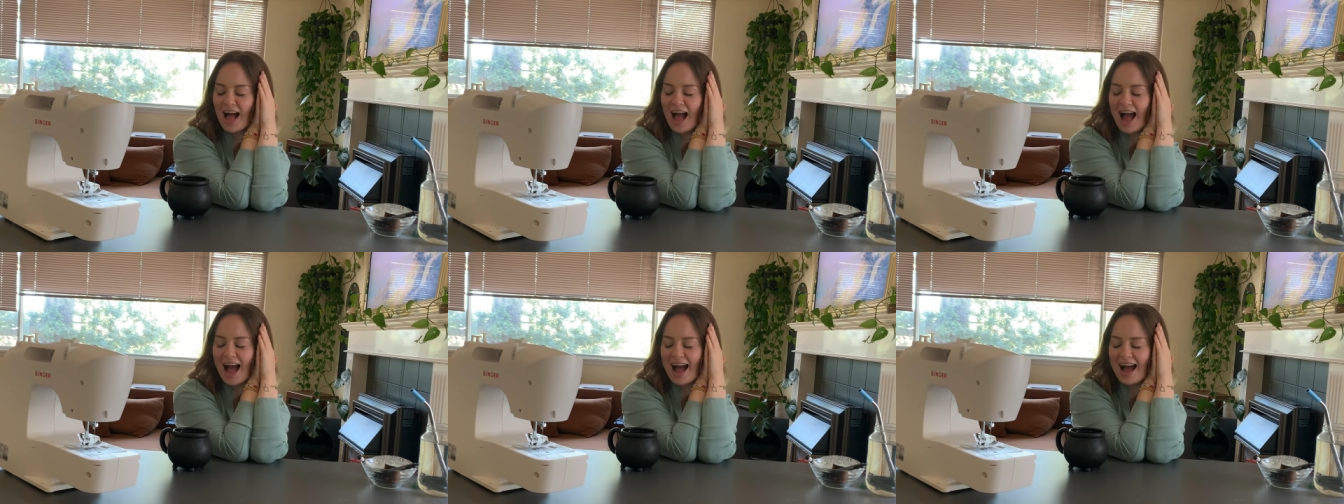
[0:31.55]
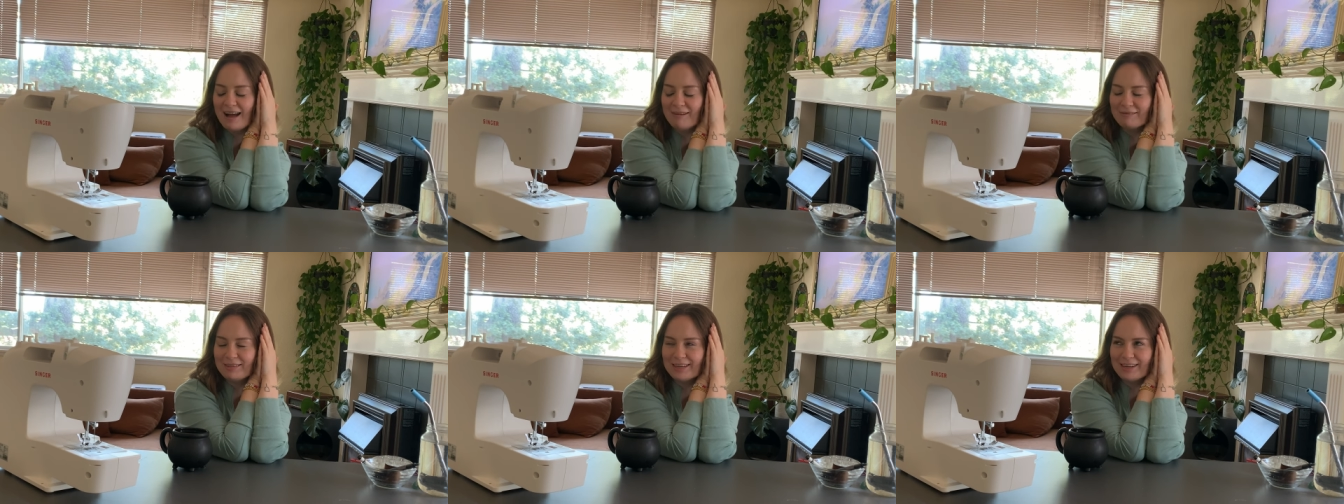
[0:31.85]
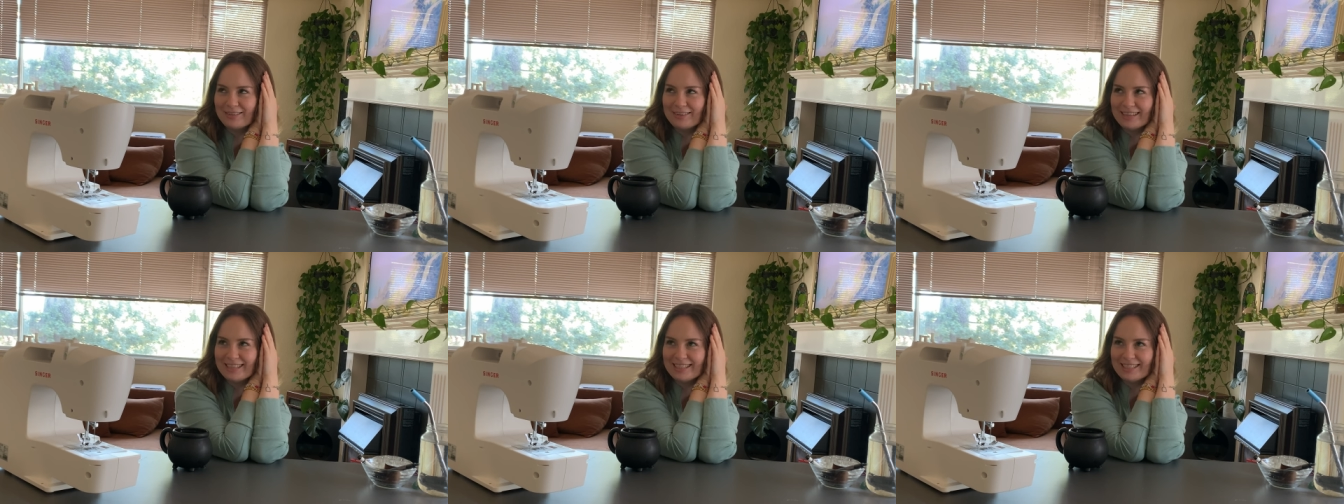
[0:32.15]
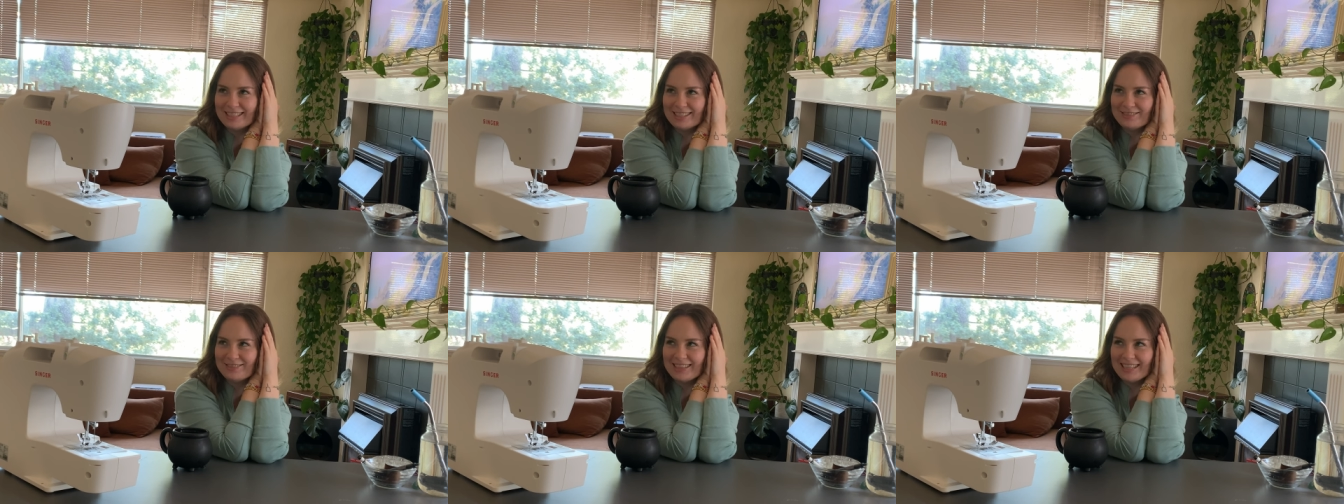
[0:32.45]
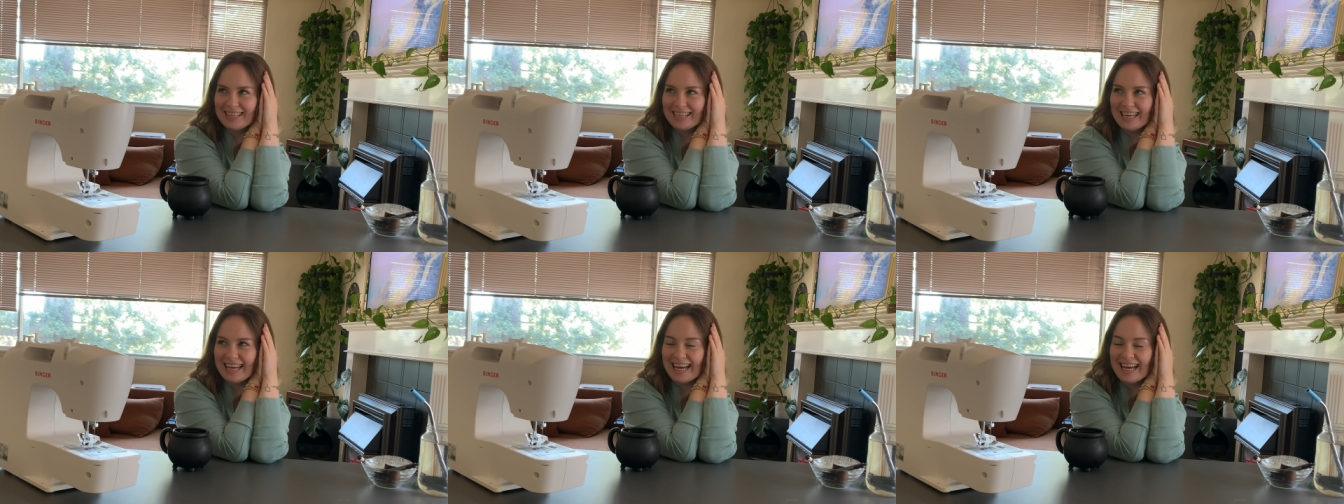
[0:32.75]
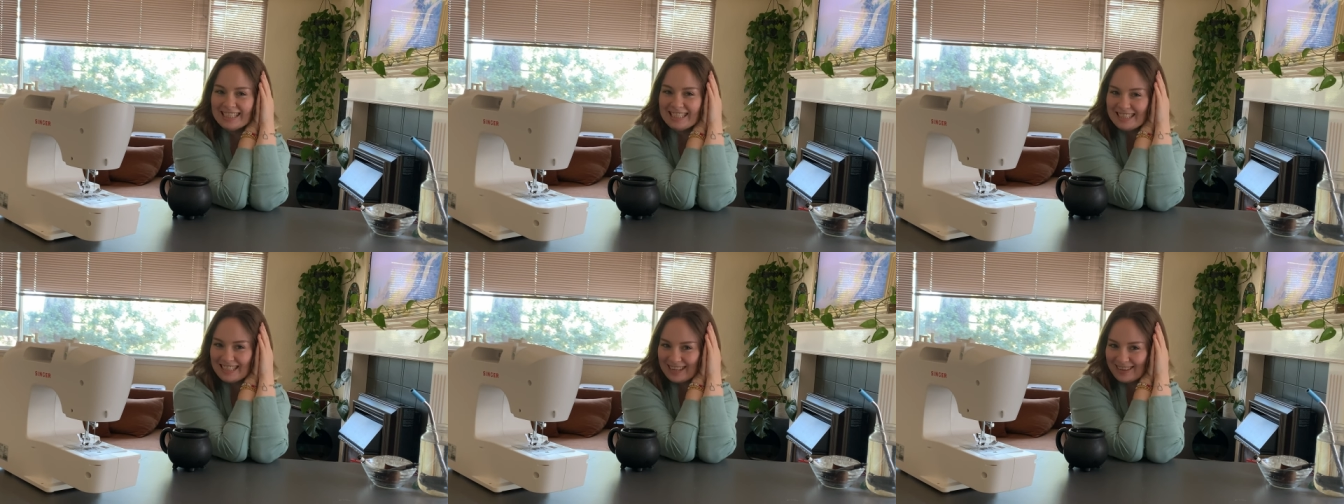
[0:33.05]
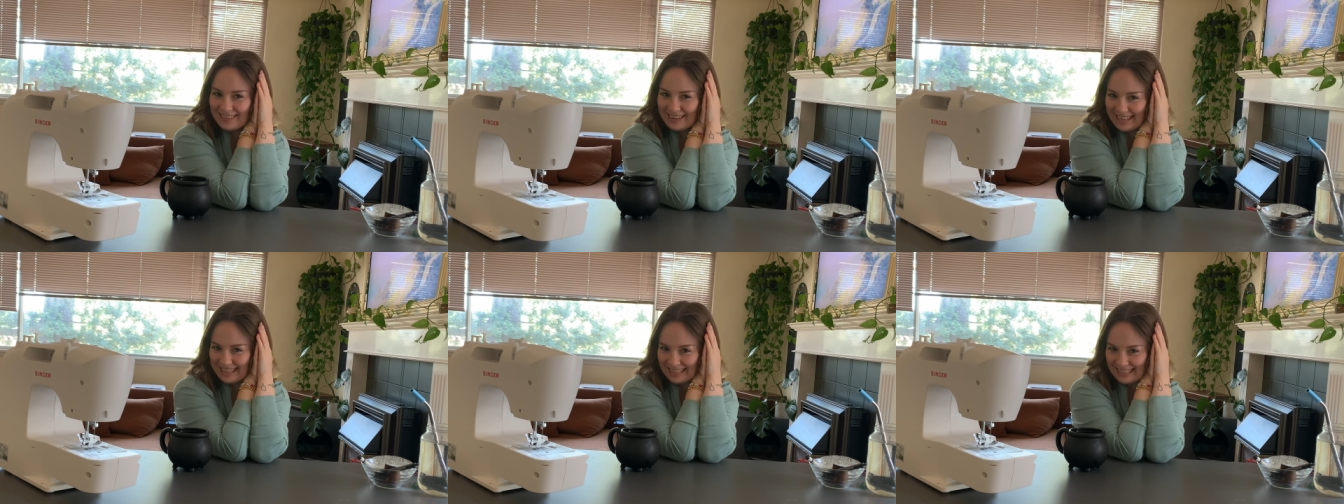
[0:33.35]
I'm going to be
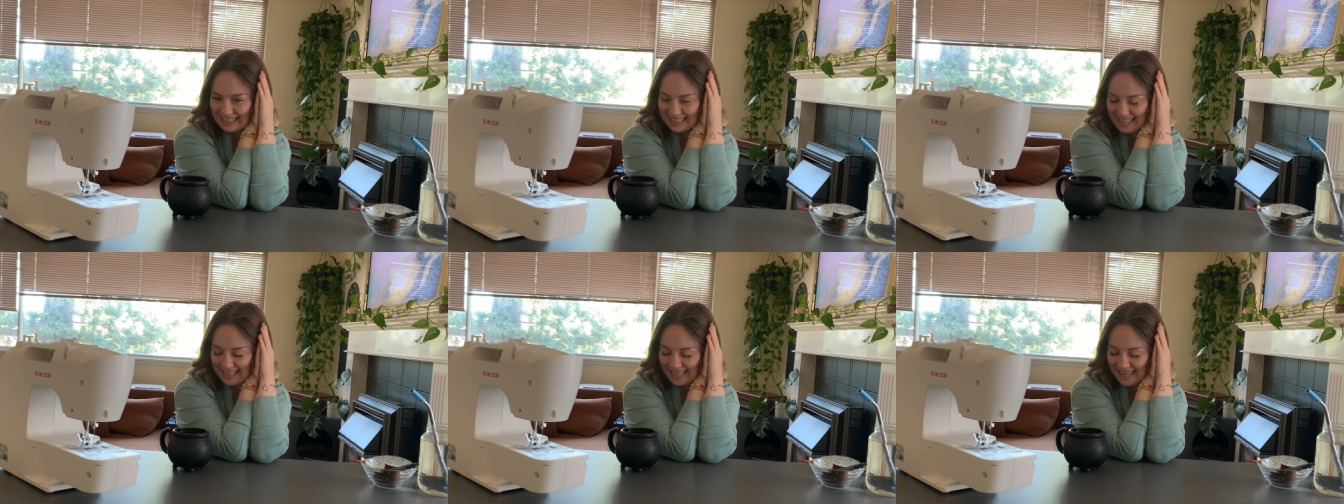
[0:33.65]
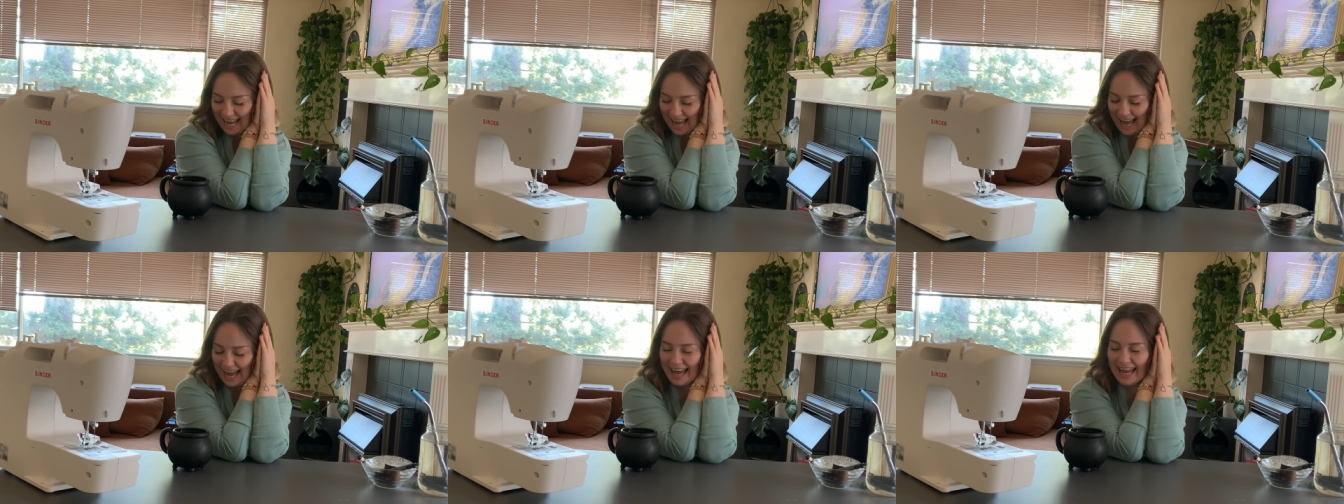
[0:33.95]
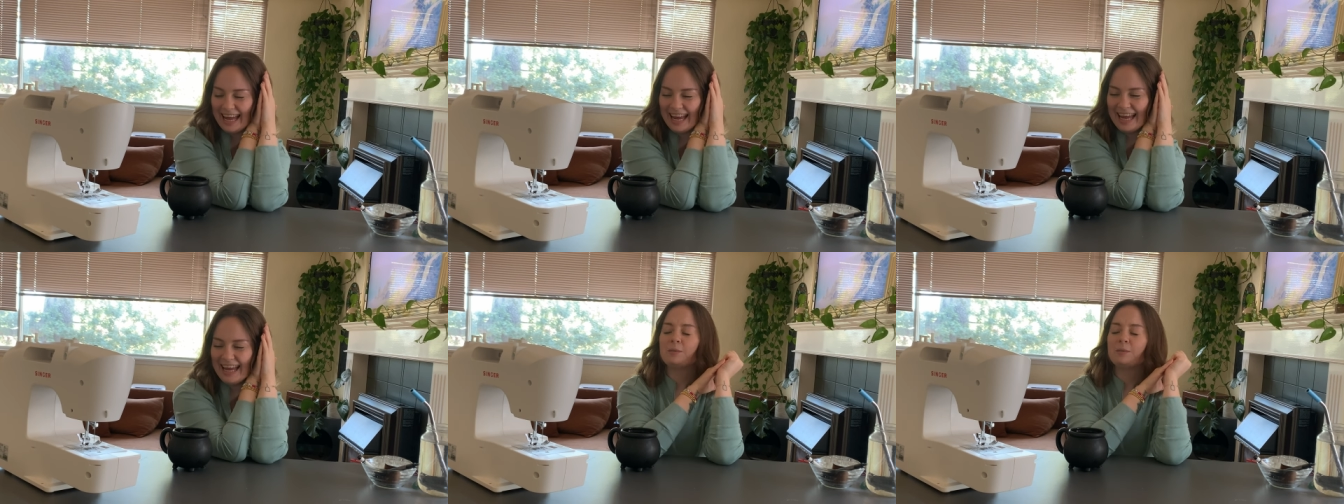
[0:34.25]
sewing today.